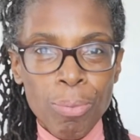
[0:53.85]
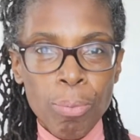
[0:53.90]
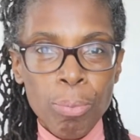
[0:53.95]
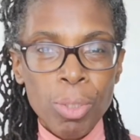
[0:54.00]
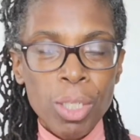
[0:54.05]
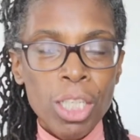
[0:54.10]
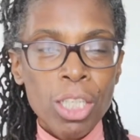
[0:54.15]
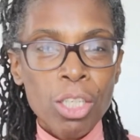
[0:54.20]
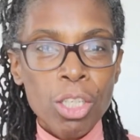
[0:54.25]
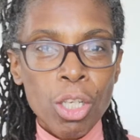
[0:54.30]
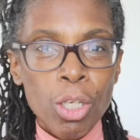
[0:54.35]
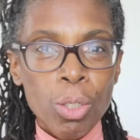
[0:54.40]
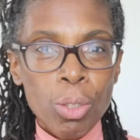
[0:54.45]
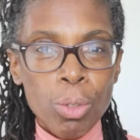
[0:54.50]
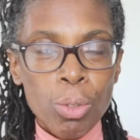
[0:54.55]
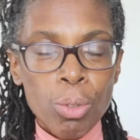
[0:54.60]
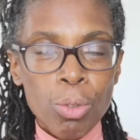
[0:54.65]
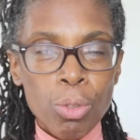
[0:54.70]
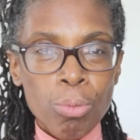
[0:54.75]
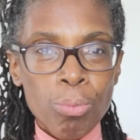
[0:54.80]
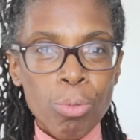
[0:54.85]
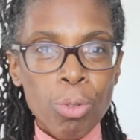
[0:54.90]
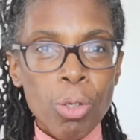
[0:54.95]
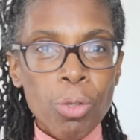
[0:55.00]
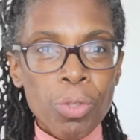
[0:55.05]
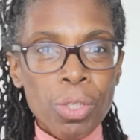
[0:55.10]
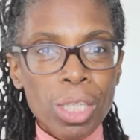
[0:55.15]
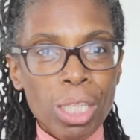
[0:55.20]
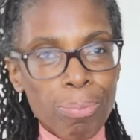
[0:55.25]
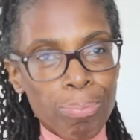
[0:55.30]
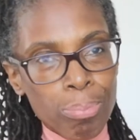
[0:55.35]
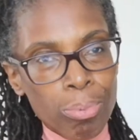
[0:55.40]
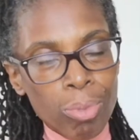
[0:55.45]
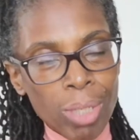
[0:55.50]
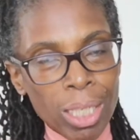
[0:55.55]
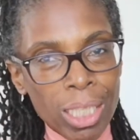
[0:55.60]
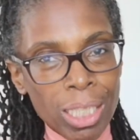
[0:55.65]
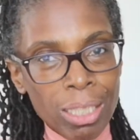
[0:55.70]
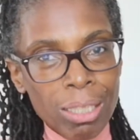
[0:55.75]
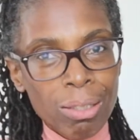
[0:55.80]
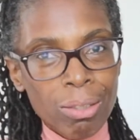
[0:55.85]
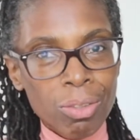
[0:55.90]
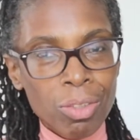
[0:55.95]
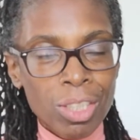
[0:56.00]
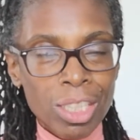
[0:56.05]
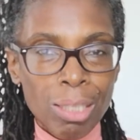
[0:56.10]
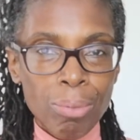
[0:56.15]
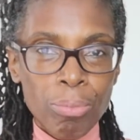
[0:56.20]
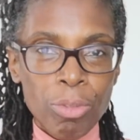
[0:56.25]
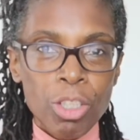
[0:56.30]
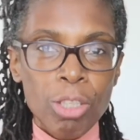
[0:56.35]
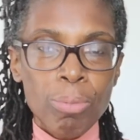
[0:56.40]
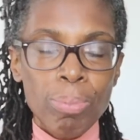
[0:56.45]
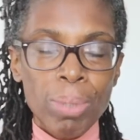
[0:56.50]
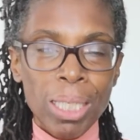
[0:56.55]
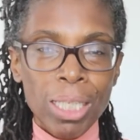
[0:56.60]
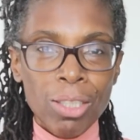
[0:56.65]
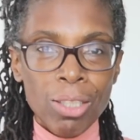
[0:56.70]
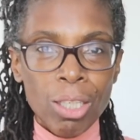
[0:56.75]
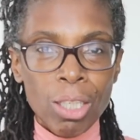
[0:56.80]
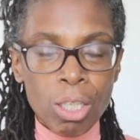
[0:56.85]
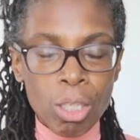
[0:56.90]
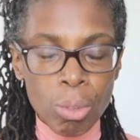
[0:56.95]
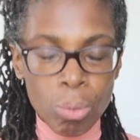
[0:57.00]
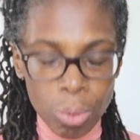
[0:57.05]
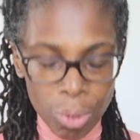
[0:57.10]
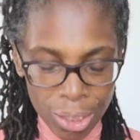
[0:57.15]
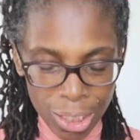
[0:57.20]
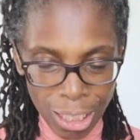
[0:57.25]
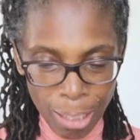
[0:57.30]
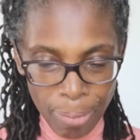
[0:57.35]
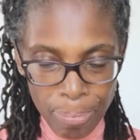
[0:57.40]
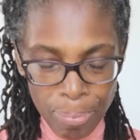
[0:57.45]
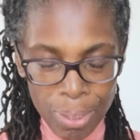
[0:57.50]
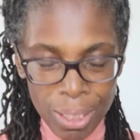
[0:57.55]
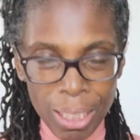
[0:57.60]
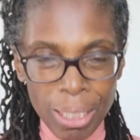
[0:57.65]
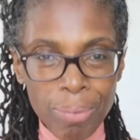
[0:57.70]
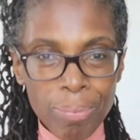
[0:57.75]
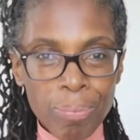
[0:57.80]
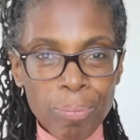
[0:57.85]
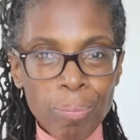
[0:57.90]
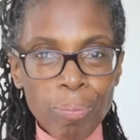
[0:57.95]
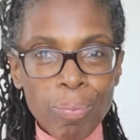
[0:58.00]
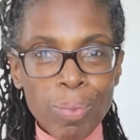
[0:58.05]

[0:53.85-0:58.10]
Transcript: Your body knows more than our brain on some respects what's happening.